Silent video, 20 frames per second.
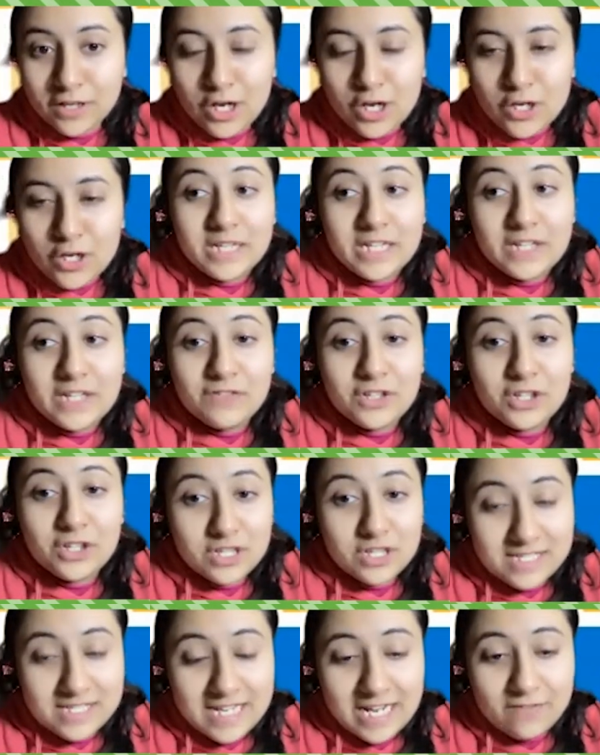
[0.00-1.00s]
To believe in
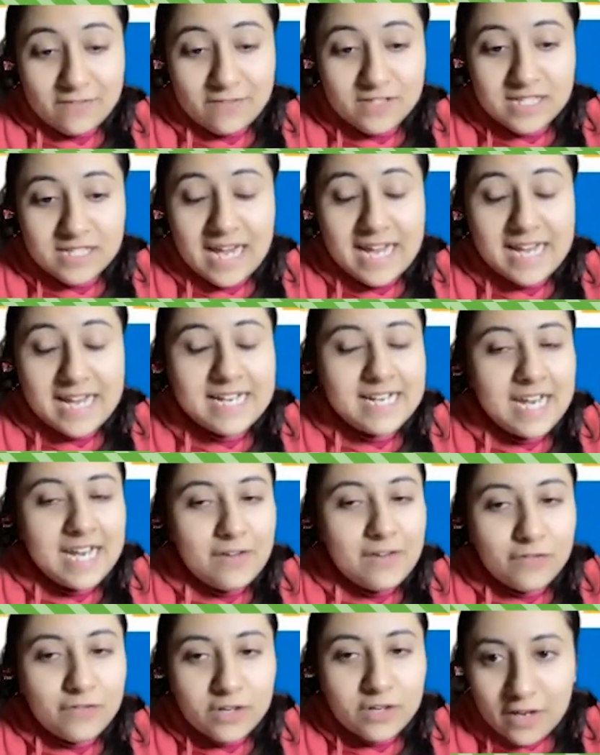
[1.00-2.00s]
yourselves and
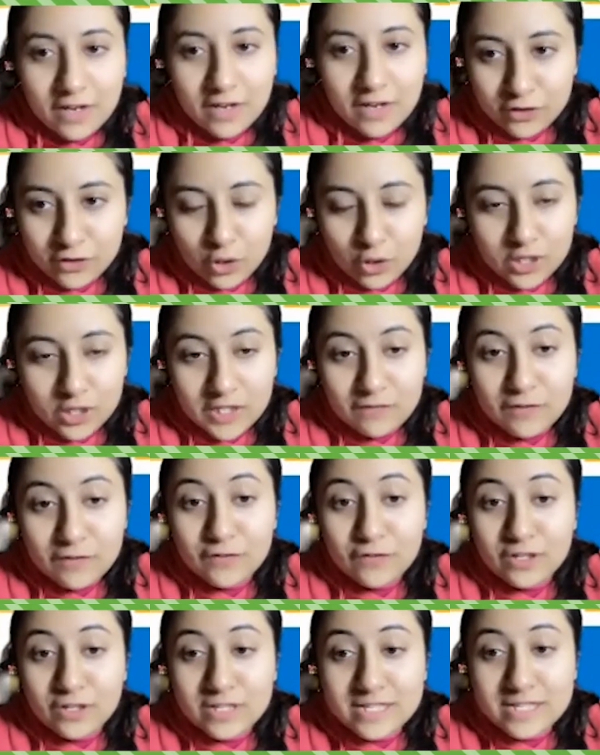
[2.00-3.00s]
never ever, not even
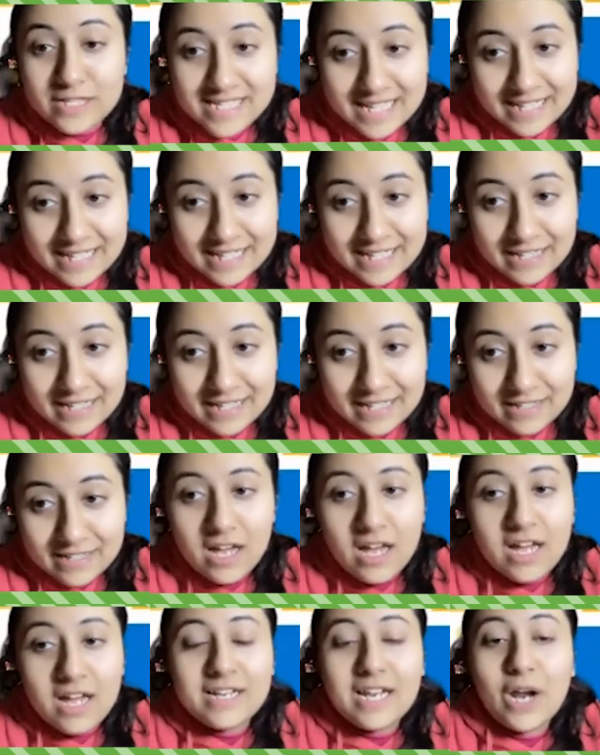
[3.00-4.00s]
for a second,
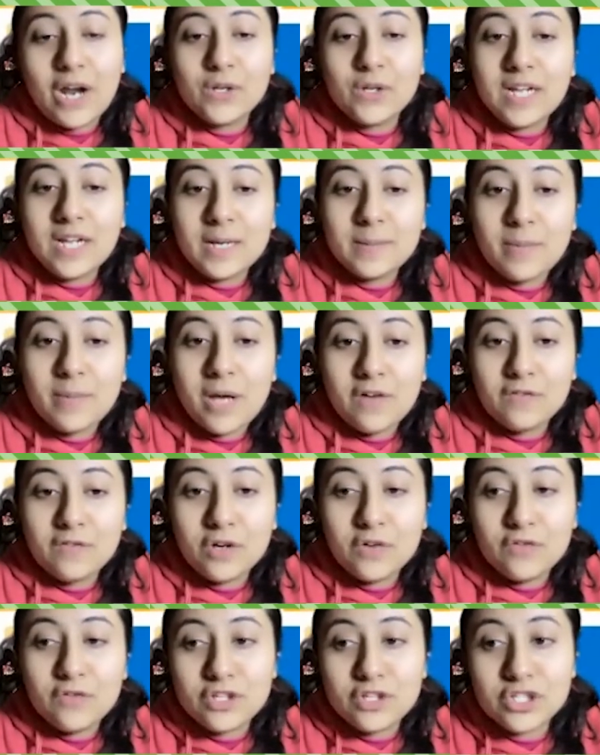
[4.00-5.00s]
doubt that
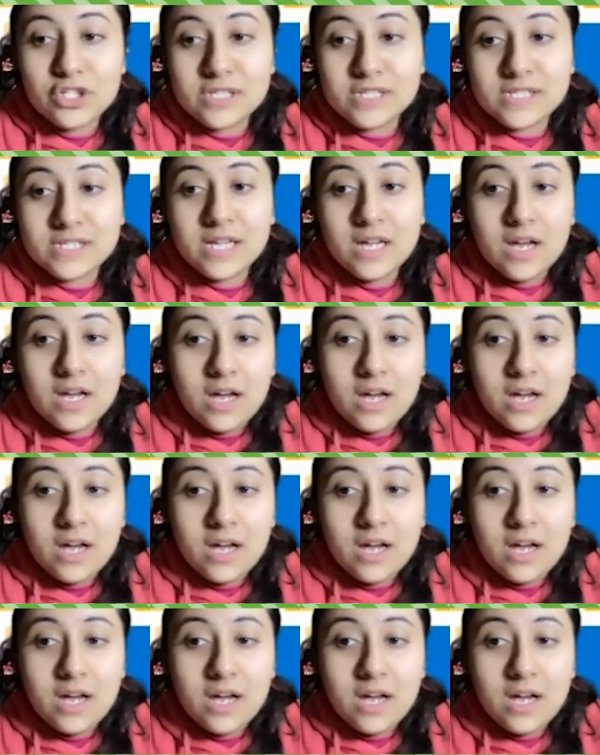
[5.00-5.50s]
power which is